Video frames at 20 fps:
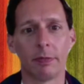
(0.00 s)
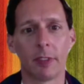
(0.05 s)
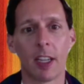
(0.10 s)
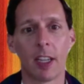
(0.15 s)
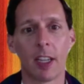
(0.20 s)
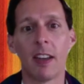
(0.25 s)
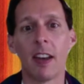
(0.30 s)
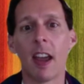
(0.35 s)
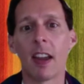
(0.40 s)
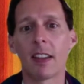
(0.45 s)

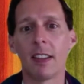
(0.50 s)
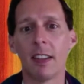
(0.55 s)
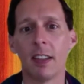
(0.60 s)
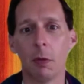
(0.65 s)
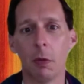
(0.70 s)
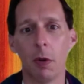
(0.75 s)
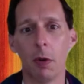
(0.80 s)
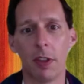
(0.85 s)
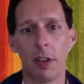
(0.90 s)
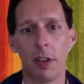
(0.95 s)
connecting
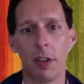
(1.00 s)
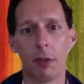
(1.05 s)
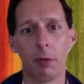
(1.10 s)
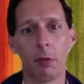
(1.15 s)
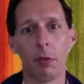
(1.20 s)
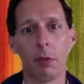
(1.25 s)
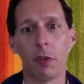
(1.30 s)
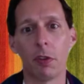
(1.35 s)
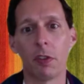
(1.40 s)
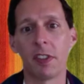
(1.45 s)
with it
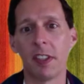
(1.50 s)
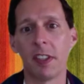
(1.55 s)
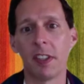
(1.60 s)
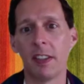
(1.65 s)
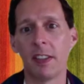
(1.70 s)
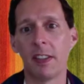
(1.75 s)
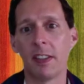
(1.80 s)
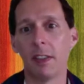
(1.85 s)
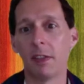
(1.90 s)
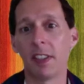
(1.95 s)
through your
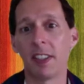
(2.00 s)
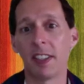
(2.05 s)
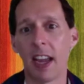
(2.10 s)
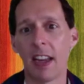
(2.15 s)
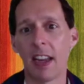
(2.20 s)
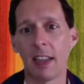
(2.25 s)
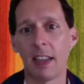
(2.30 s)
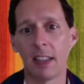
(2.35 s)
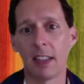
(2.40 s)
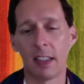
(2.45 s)
sense of
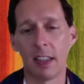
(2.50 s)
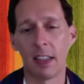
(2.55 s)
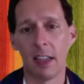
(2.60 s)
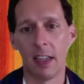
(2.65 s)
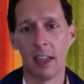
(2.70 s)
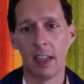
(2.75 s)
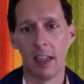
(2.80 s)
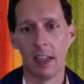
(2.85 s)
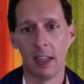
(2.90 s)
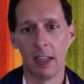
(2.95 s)
sight
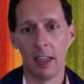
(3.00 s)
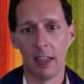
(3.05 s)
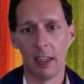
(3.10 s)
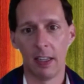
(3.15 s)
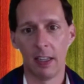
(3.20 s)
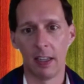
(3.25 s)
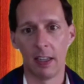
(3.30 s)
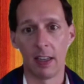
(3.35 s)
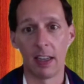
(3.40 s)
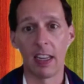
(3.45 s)

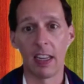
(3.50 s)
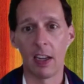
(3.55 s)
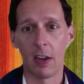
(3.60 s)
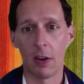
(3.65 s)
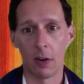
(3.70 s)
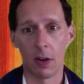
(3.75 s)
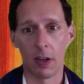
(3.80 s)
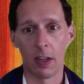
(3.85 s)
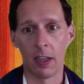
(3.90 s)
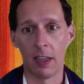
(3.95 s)
and
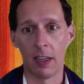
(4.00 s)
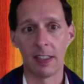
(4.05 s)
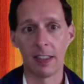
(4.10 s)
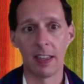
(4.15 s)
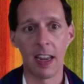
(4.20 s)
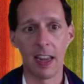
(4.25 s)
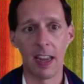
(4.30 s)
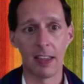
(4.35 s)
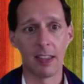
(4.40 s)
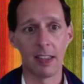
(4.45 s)
hearing and
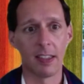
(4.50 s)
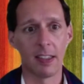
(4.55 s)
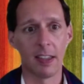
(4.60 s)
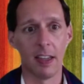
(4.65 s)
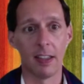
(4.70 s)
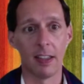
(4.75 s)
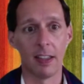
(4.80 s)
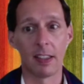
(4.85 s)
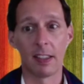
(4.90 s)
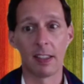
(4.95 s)
taste
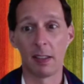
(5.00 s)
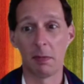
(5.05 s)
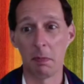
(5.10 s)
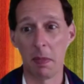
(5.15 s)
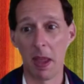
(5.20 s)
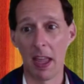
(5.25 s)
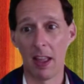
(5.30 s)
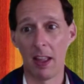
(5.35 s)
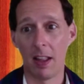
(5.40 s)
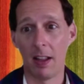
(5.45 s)
and
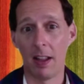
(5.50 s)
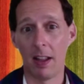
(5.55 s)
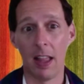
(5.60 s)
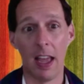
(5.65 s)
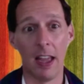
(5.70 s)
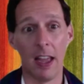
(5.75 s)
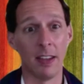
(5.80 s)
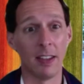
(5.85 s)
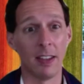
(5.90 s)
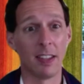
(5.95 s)
smell
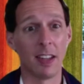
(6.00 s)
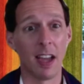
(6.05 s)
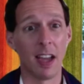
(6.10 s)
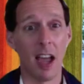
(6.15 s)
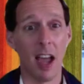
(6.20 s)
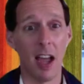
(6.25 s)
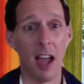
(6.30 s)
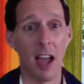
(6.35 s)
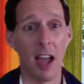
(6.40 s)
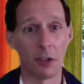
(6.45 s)
and
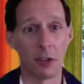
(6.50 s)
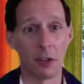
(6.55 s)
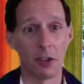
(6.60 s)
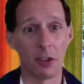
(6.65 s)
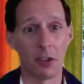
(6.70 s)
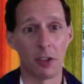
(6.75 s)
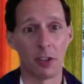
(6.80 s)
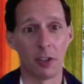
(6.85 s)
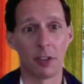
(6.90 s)
touch.